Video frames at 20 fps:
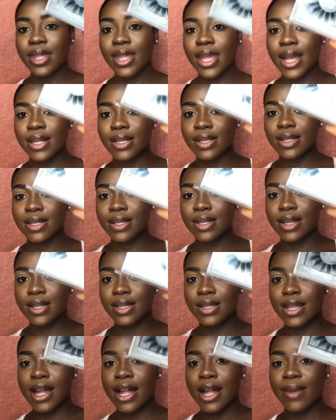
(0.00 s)
That's the
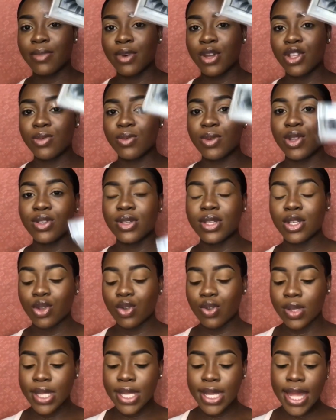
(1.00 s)
style I'm going to be
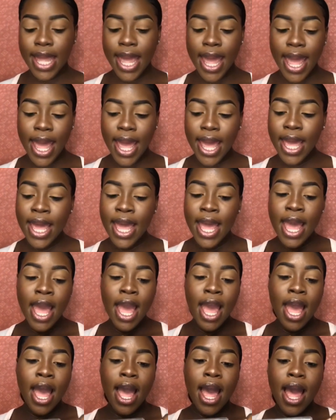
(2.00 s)
using today.
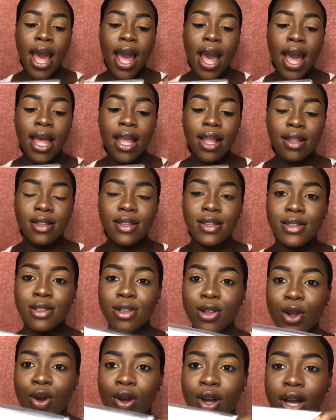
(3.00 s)
And
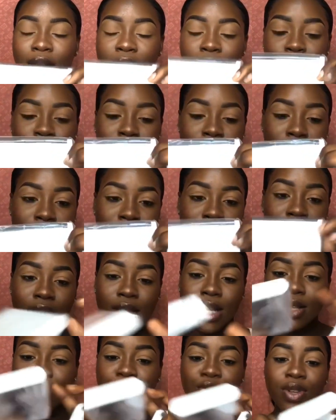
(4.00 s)
this longer one
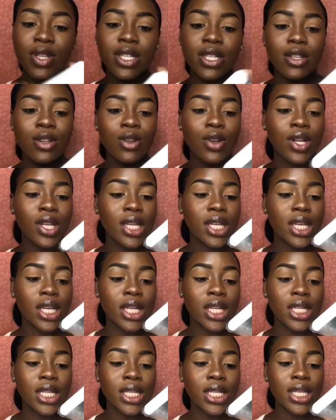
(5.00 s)
is written on
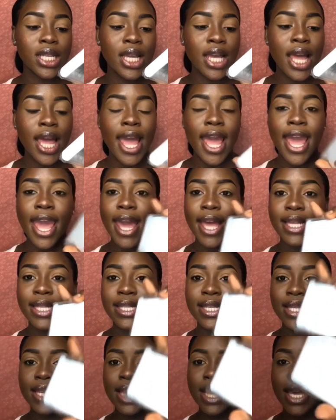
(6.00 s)
it
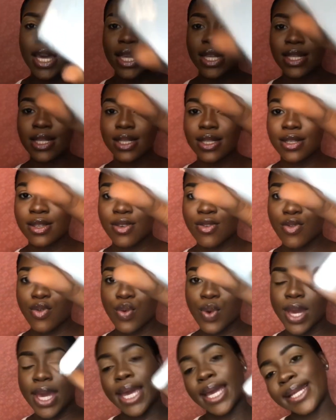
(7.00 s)

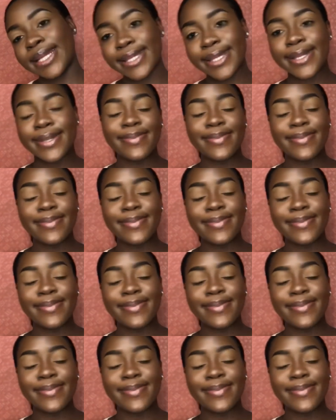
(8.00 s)
S808.